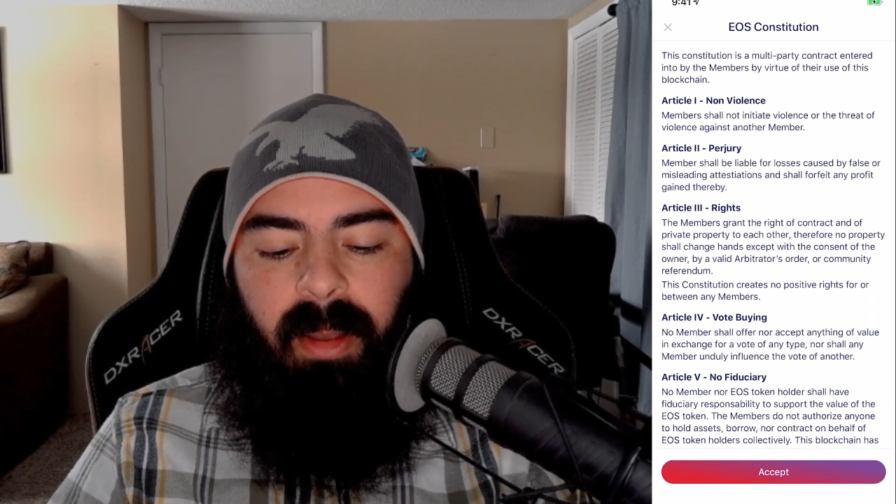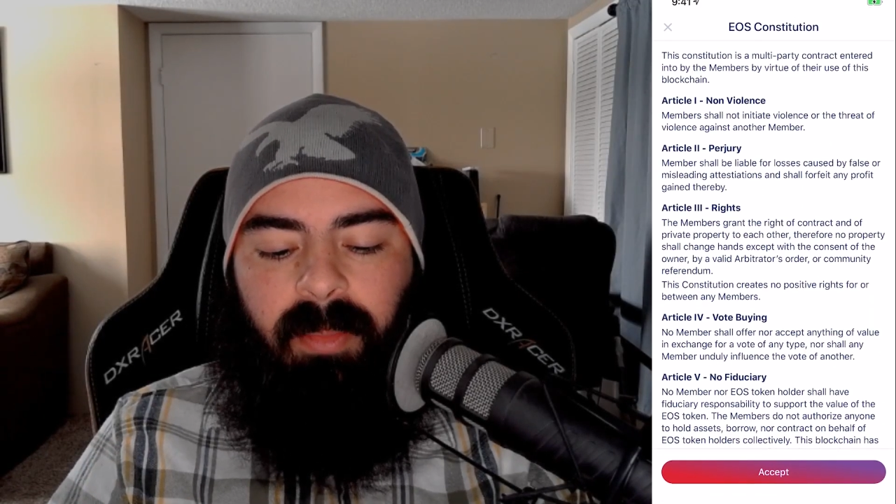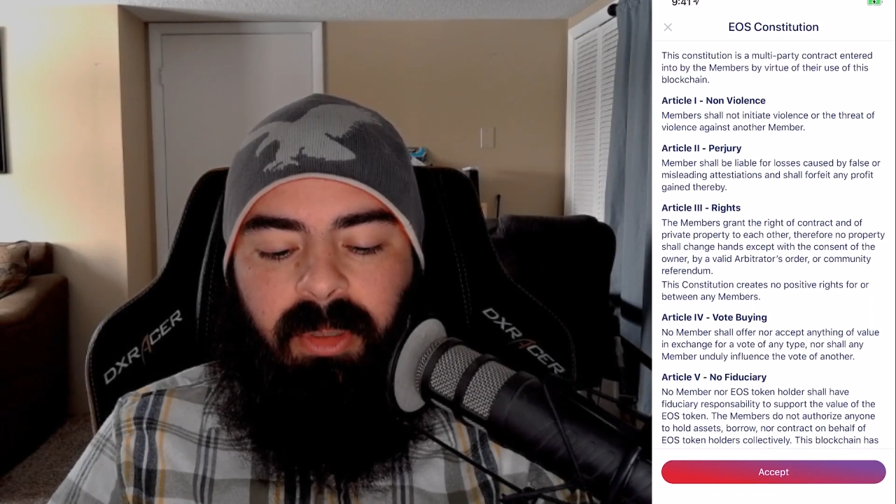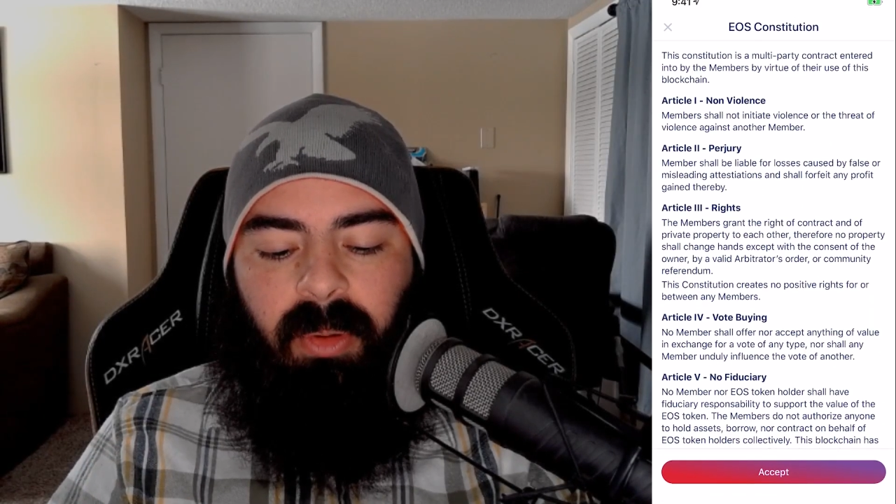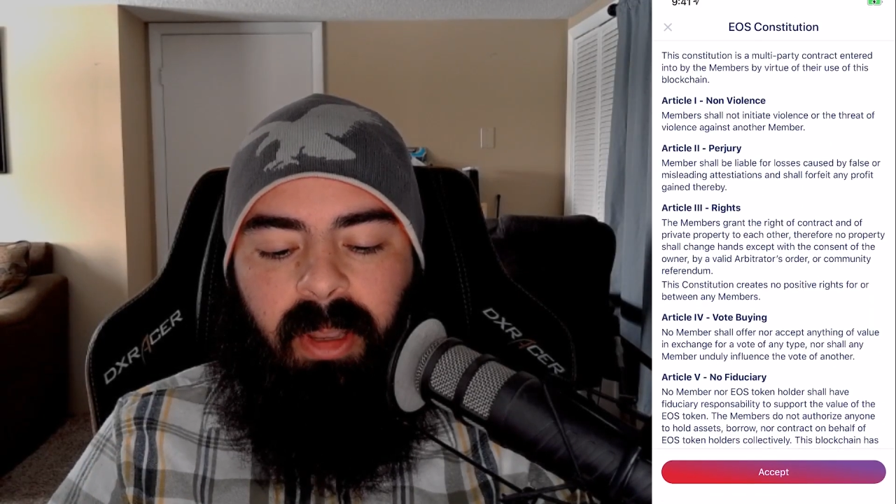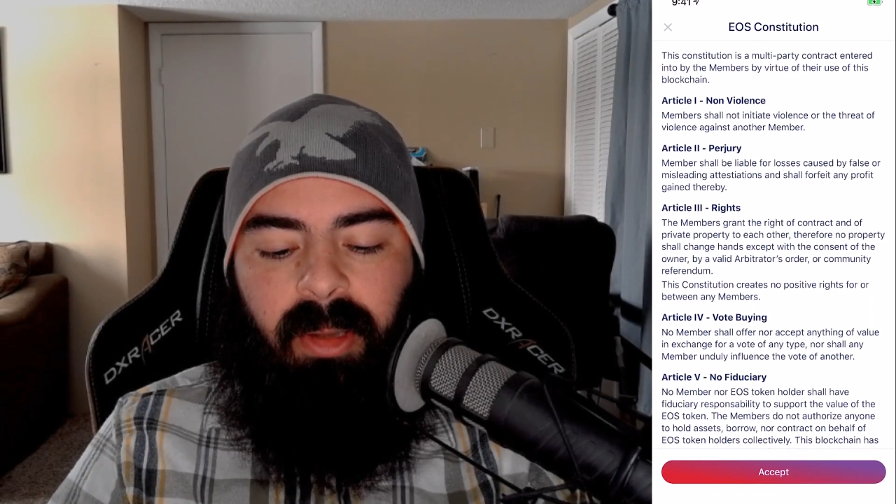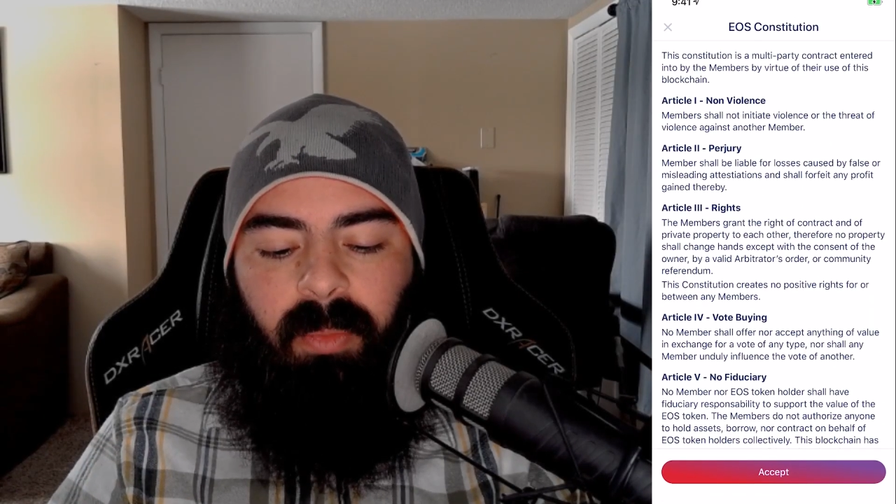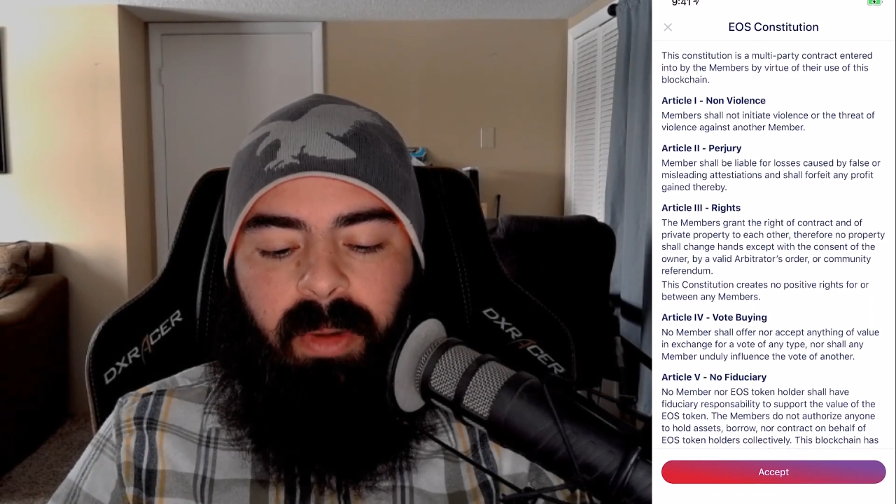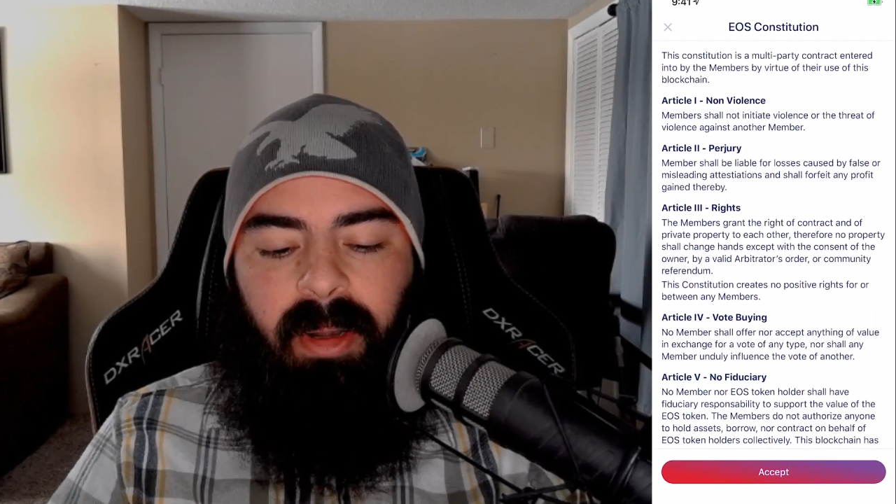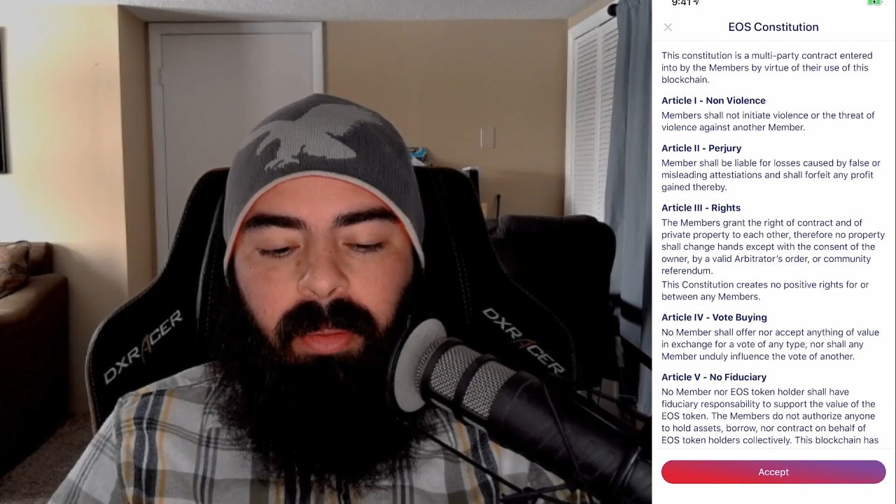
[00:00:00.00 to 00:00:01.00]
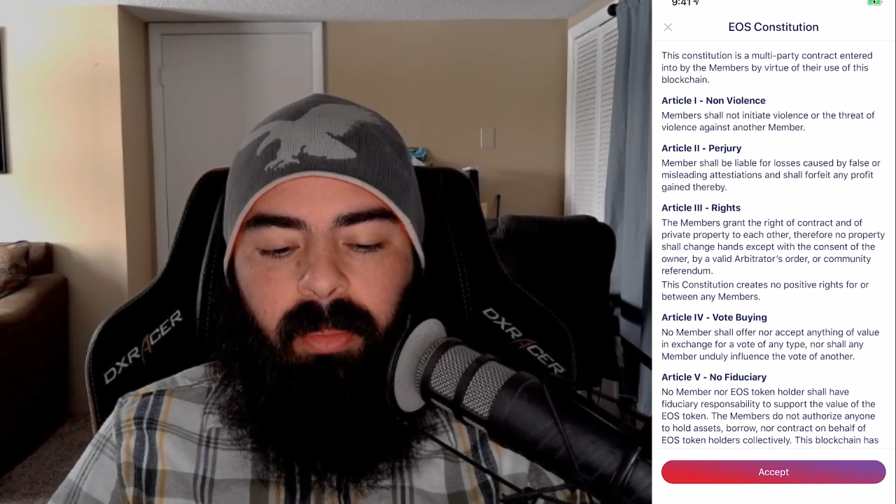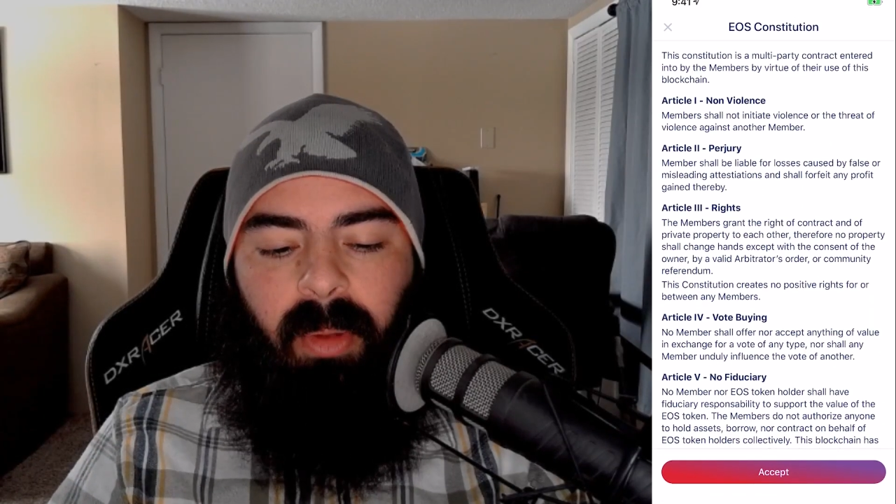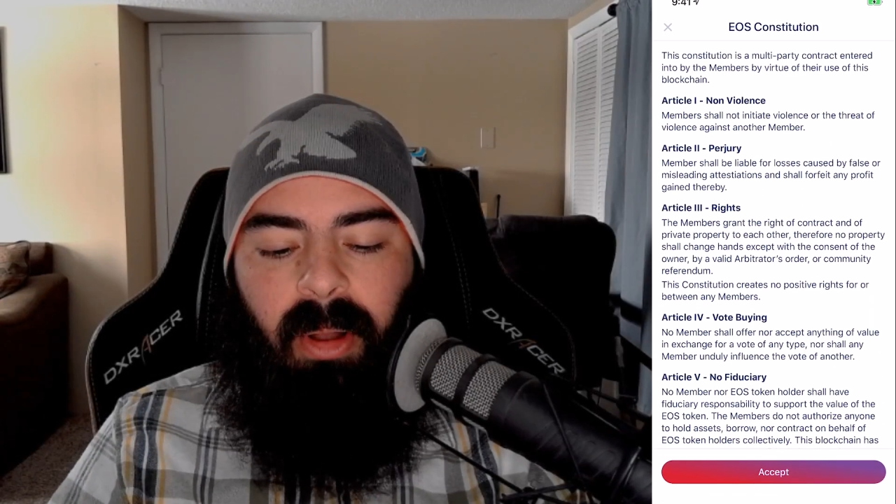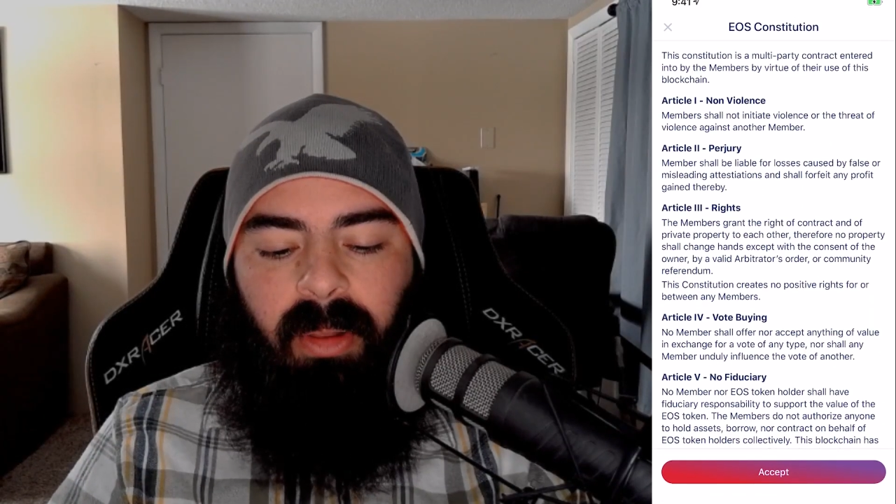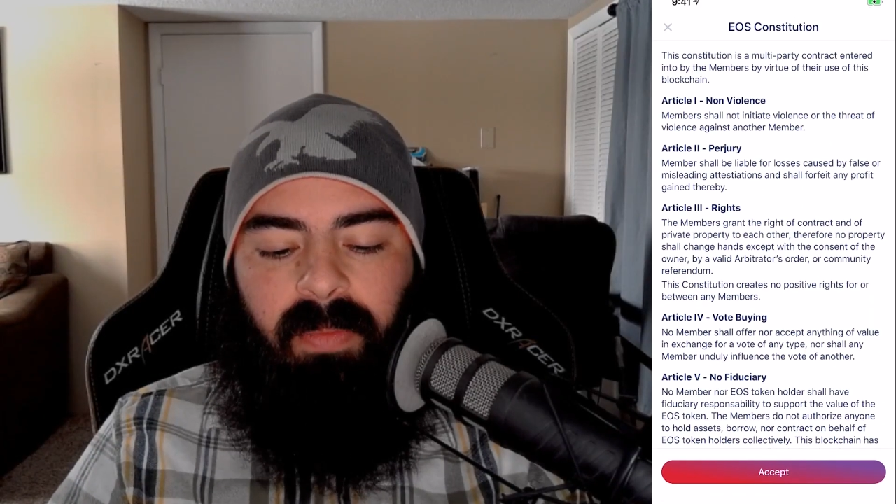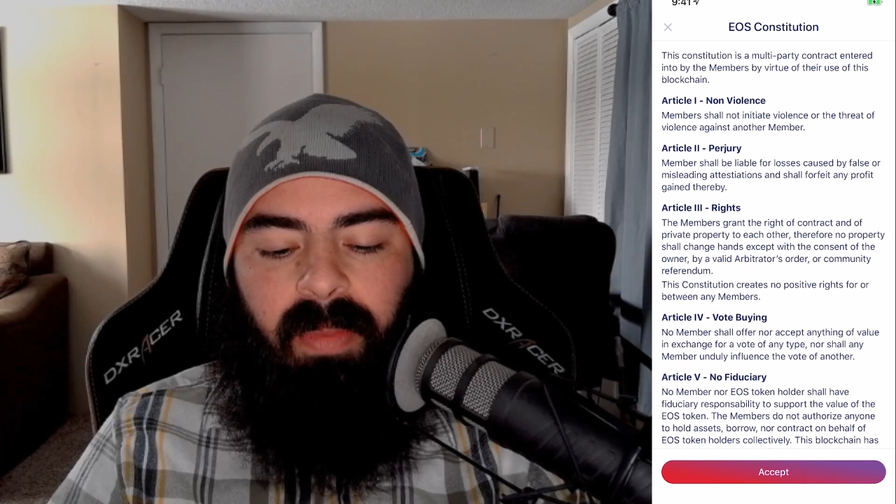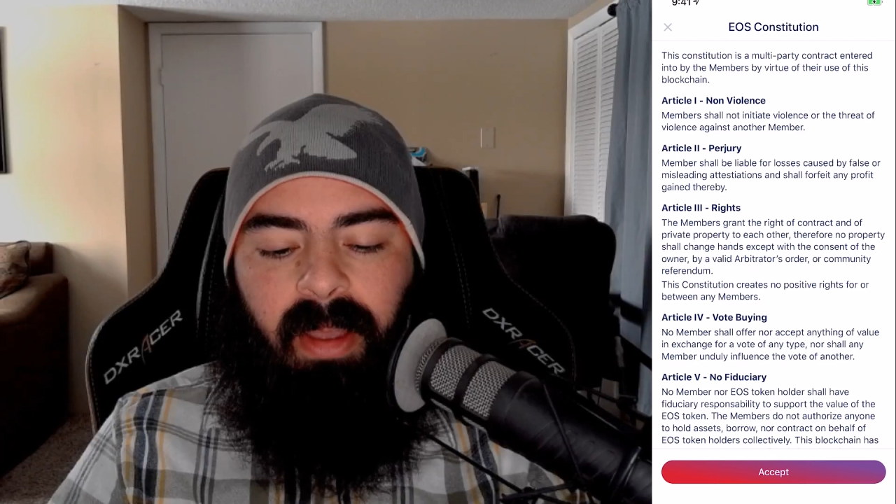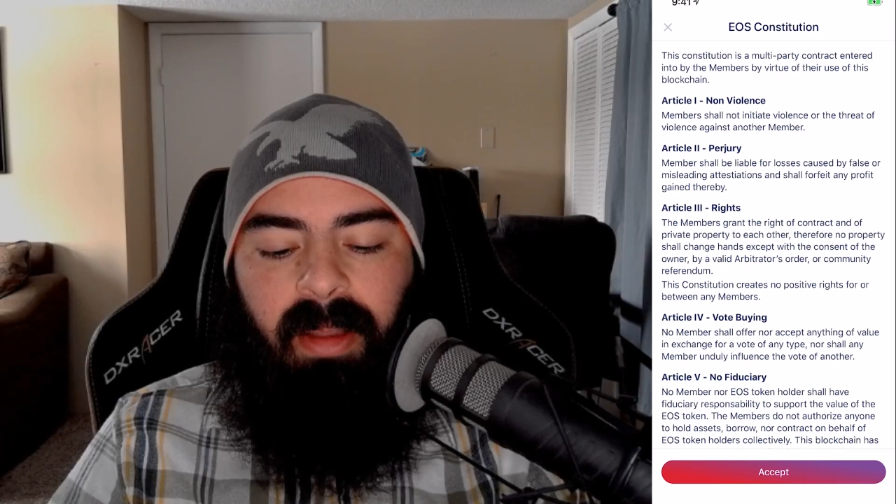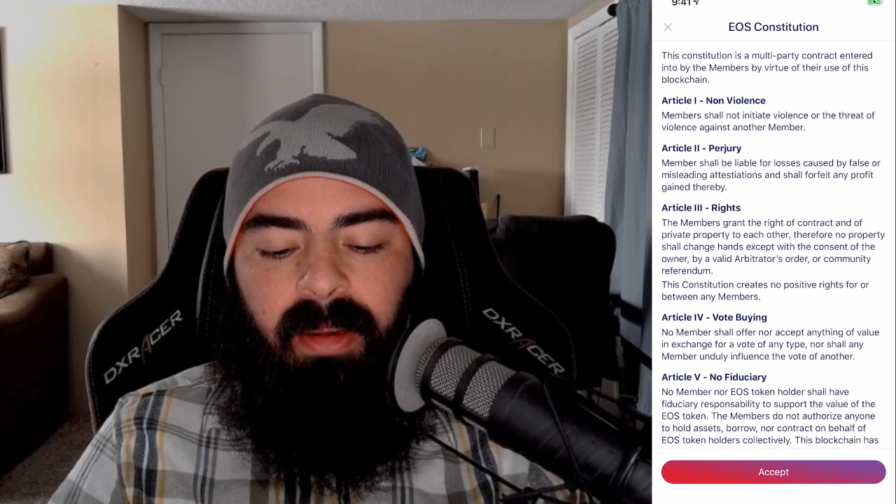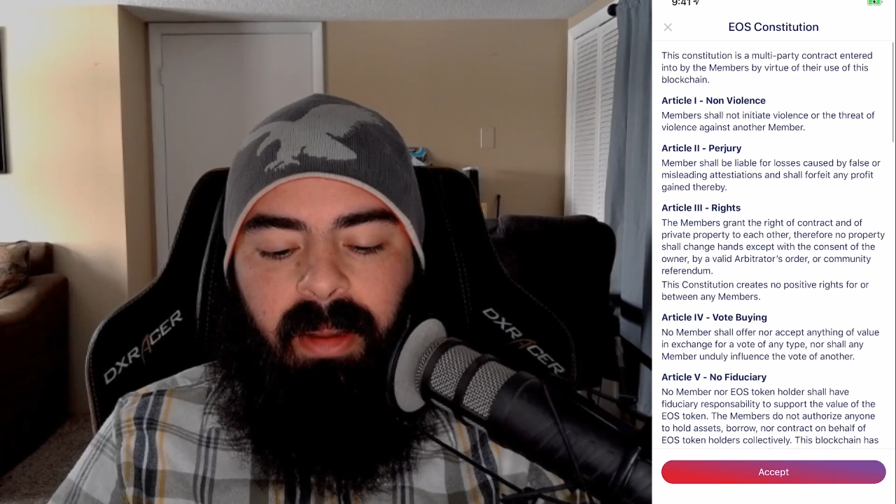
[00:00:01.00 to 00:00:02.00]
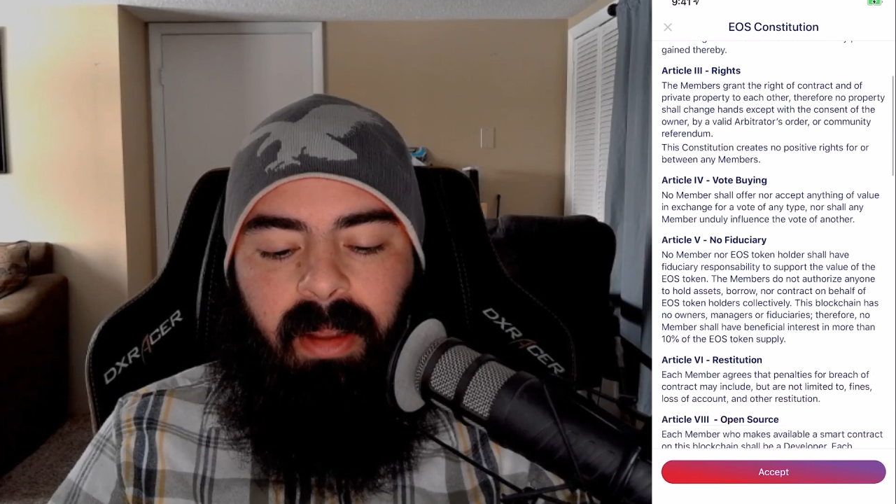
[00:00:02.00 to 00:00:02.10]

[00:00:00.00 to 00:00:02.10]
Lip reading: so go ahead and read through all of that